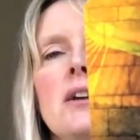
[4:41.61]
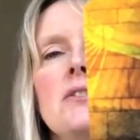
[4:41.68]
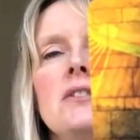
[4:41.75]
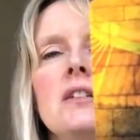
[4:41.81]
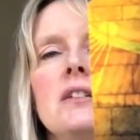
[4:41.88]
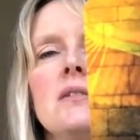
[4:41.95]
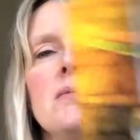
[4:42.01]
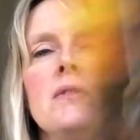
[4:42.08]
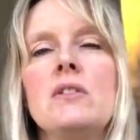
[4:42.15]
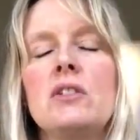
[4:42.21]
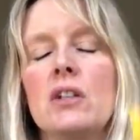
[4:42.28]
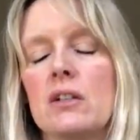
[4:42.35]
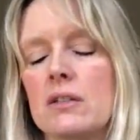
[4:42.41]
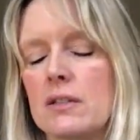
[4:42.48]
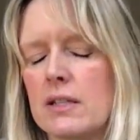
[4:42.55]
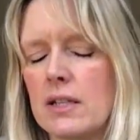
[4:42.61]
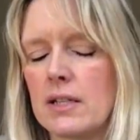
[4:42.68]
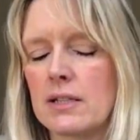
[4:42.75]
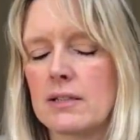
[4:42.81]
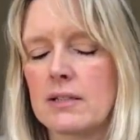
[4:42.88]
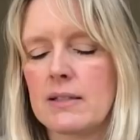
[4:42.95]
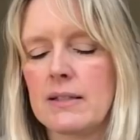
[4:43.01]
notice with
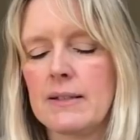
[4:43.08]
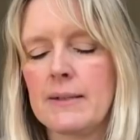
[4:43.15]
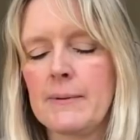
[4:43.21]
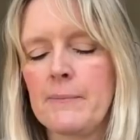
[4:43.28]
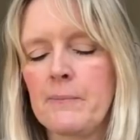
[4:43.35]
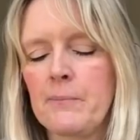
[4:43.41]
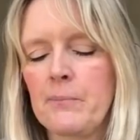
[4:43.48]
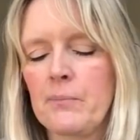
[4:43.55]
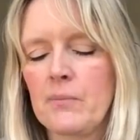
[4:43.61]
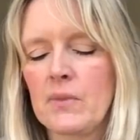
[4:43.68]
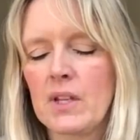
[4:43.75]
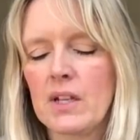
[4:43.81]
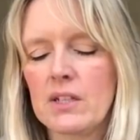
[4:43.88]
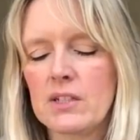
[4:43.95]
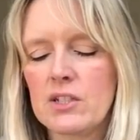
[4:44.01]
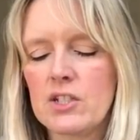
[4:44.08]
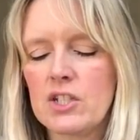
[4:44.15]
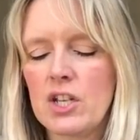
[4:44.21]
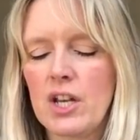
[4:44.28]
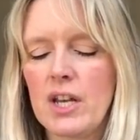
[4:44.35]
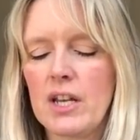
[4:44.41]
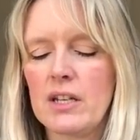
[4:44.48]
justice,
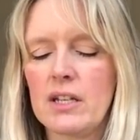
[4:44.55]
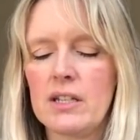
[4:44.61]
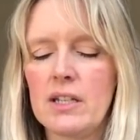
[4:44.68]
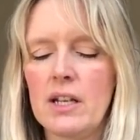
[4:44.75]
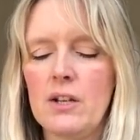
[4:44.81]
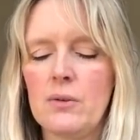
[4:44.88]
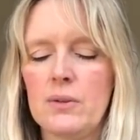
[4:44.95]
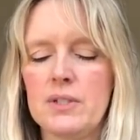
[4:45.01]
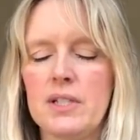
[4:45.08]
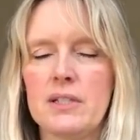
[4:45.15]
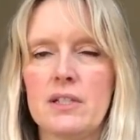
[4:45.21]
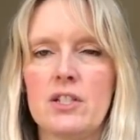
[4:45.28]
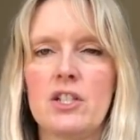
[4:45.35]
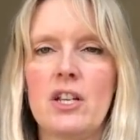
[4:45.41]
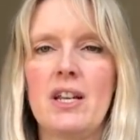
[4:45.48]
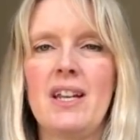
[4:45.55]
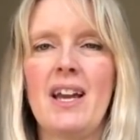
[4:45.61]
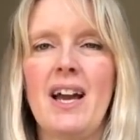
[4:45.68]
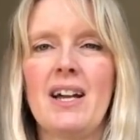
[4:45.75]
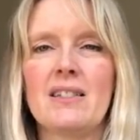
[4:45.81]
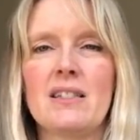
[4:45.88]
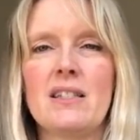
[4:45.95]
she, and it nearly always is a she,
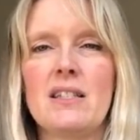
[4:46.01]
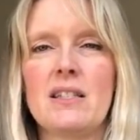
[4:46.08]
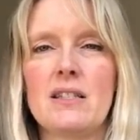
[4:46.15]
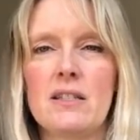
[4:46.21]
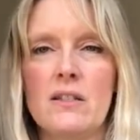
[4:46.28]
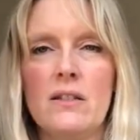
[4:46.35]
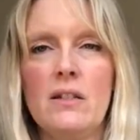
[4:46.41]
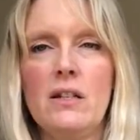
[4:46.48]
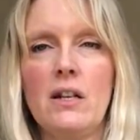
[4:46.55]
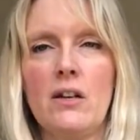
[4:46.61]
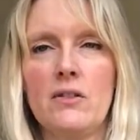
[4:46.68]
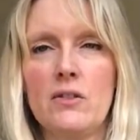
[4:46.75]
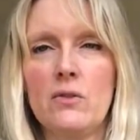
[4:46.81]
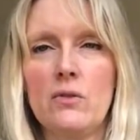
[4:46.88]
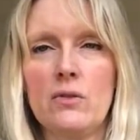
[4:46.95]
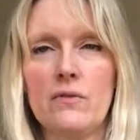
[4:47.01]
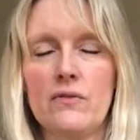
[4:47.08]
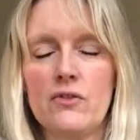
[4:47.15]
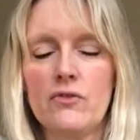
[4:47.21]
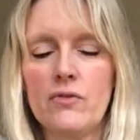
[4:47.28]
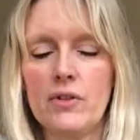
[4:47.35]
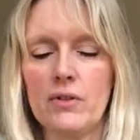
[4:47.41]
has this, you know, sword of
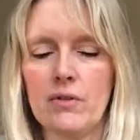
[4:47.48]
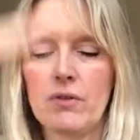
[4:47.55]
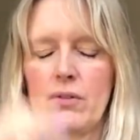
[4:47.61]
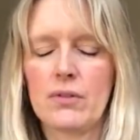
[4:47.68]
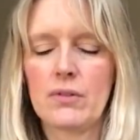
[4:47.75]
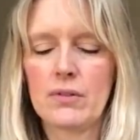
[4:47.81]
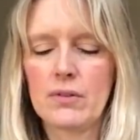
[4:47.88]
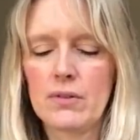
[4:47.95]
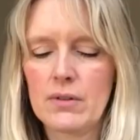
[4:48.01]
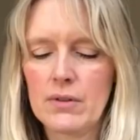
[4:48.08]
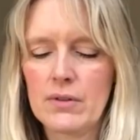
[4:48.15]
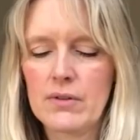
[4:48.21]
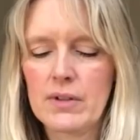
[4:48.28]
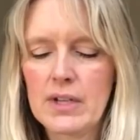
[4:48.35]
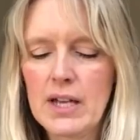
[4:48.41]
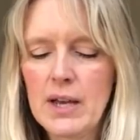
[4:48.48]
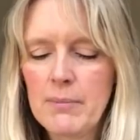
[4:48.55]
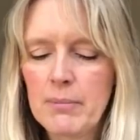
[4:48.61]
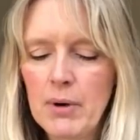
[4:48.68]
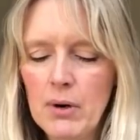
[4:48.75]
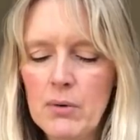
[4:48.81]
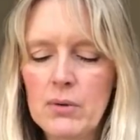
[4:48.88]
truth,
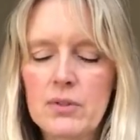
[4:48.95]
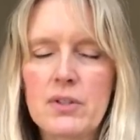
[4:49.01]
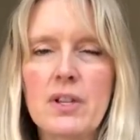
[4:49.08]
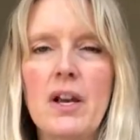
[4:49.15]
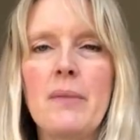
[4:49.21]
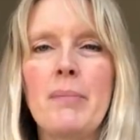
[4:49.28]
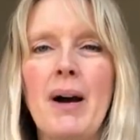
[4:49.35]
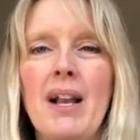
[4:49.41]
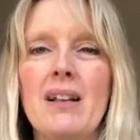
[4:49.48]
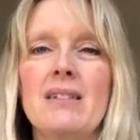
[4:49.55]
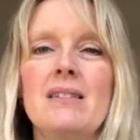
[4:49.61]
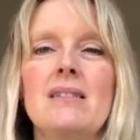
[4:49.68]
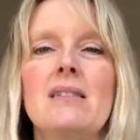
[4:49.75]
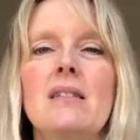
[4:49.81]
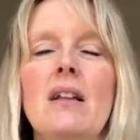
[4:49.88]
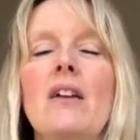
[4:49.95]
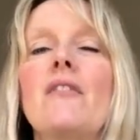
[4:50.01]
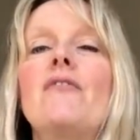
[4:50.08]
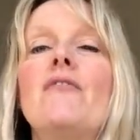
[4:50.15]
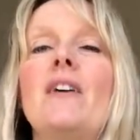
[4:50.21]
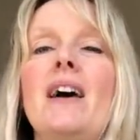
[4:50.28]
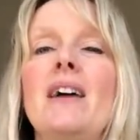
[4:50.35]
but also balance, like
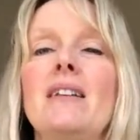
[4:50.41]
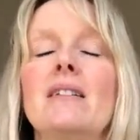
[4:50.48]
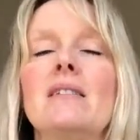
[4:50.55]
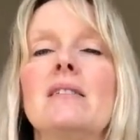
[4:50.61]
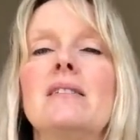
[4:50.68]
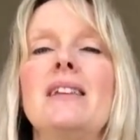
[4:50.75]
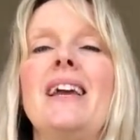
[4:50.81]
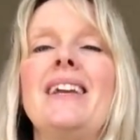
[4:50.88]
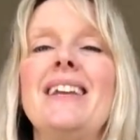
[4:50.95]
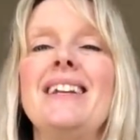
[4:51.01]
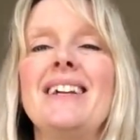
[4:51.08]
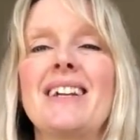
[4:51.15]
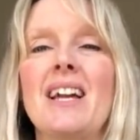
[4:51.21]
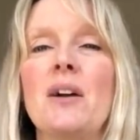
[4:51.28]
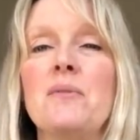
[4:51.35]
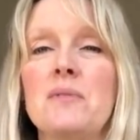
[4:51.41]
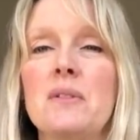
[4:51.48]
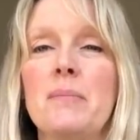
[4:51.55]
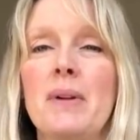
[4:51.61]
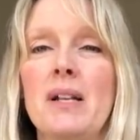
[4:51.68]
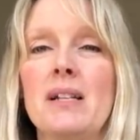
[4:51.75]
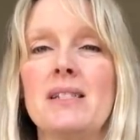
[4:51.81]
fairness, taking
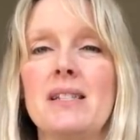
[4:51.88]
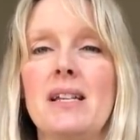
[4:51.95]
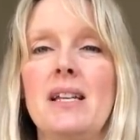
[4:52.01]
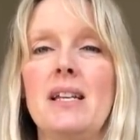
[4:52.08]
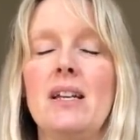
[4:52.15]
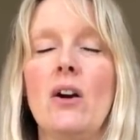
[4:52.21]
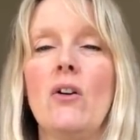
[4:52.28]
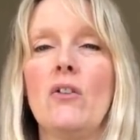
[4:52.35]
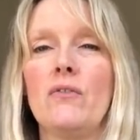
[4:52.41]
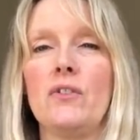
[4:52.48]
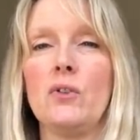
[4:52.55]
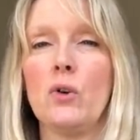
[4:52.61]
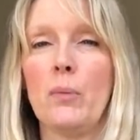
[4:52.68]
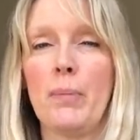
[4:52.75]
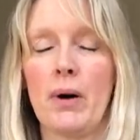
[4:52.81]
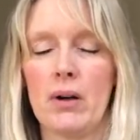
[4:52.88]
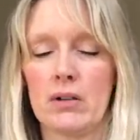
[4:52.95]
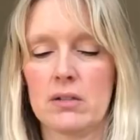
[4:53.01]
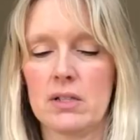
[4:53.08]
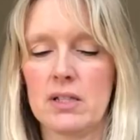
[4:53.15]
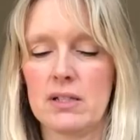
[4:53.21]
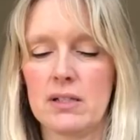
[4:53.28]
accountability of your
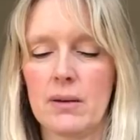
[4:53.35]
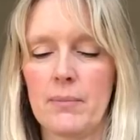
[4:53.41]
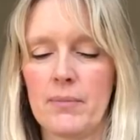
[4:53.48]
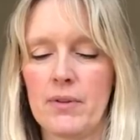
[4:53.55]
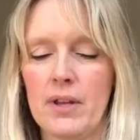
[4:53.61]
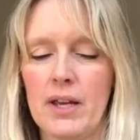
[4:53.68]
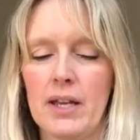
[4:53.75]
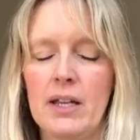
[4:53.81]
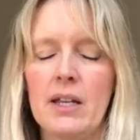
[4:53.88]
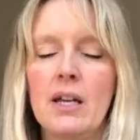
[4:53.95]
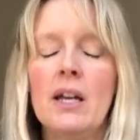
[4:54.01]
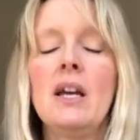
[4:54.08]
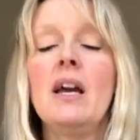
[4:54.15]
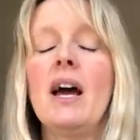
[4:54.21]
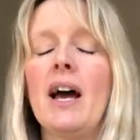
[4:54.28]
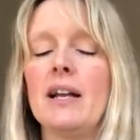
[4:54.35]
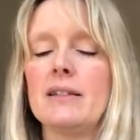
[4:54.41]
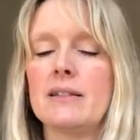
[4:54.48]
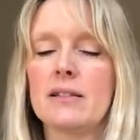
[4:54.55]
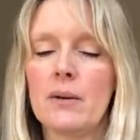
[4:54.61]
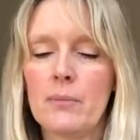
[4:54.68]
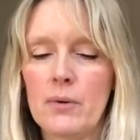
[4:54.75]
part in something and
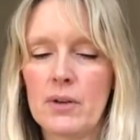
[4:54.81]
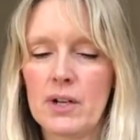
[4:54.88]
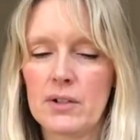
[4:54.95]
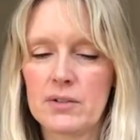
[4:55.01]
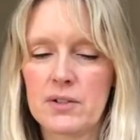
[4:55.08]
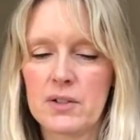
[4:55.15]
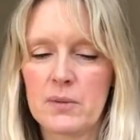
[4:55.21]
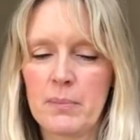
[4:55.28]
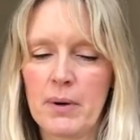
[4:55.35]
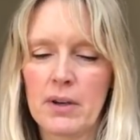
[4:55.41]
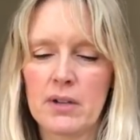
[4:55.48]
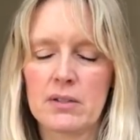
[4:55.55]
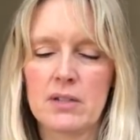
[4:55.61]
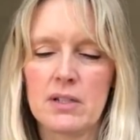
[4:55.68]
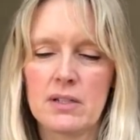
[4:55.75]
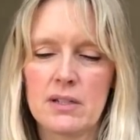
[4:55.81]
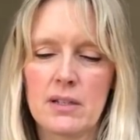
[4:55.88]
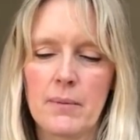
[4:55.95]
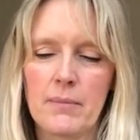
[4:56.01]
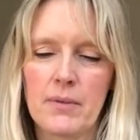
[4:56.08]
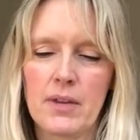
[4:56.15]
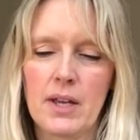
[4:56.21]
someone else's part in
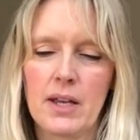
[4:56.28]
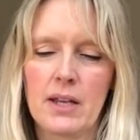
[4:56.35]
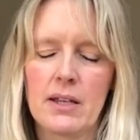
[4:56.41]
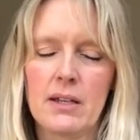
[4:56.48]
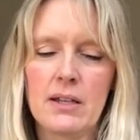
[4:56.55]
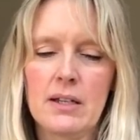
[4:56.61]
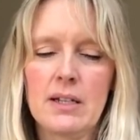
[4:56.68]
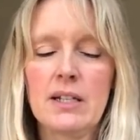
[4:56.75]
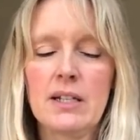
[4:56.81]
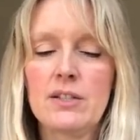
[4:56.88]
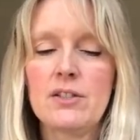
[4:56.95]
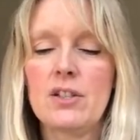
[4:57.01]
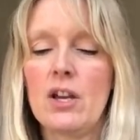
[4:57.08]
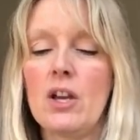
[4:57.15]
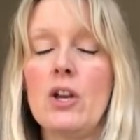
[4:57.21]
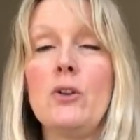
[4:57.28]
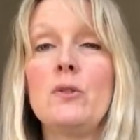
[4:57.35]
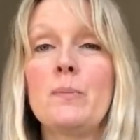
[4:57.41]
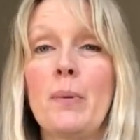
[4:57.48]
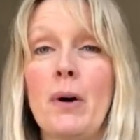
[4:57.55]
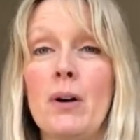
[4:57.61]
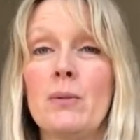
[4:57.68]
something. So whose
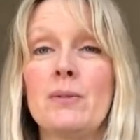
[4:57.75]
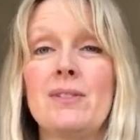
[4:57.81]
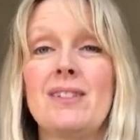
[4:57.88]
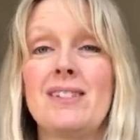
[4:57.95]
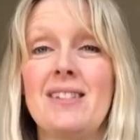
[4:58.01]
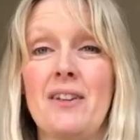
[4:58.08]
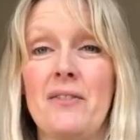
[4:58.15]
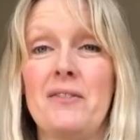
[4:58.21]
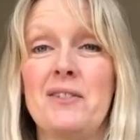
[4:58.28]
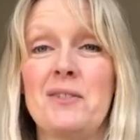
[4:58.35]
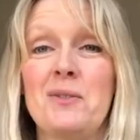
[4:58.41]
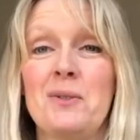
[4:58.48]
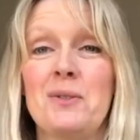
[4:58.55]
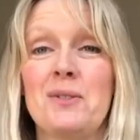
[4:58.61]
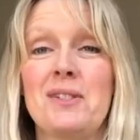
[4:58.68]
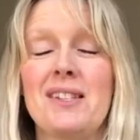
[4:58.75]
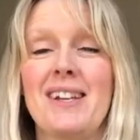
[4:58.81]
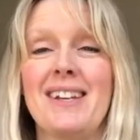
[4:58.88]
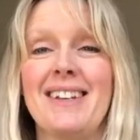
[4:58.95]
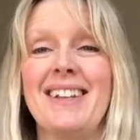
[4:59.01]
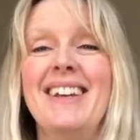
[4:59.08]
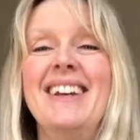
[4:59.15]
part was the Seven of Swords
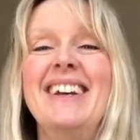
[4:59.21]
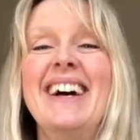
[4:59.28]
then?